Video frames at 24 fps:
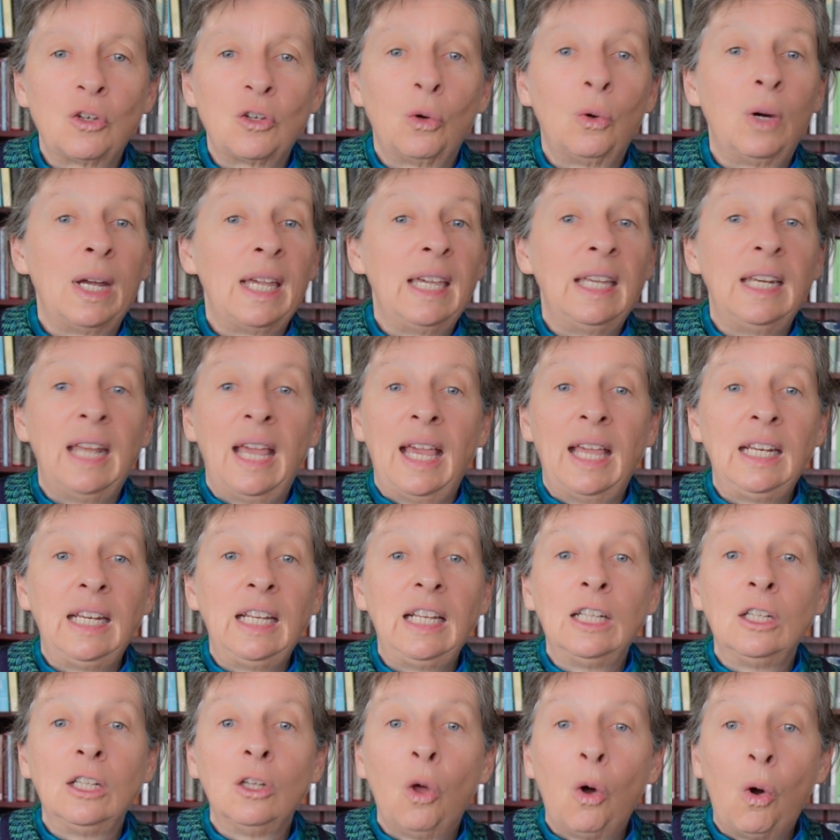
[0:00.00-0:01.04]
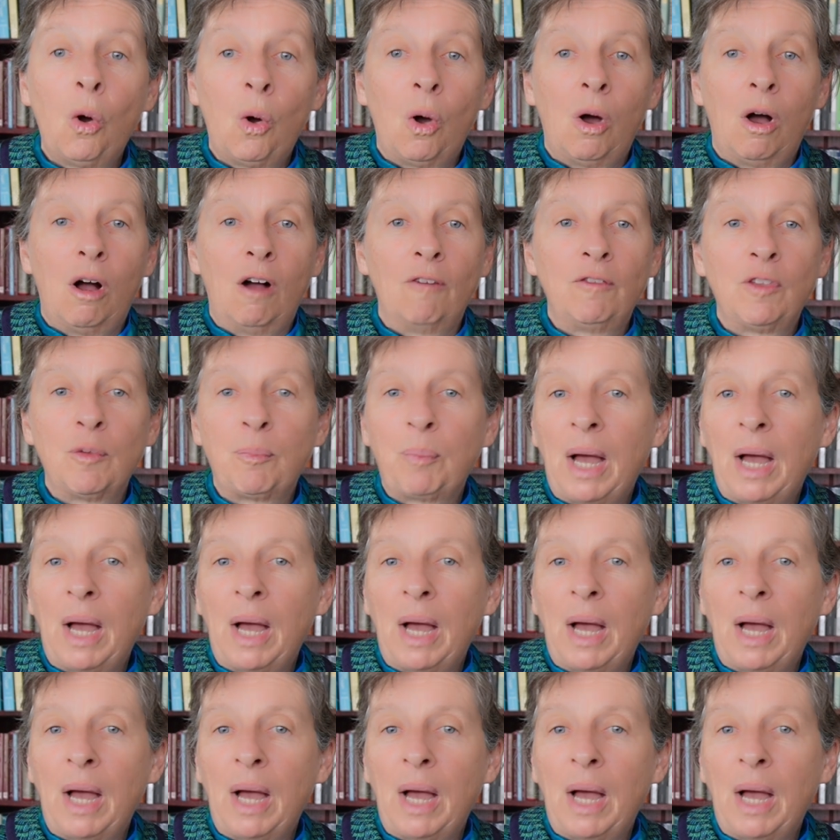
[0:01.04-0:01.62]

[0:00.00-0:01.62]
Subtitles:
or in any law of the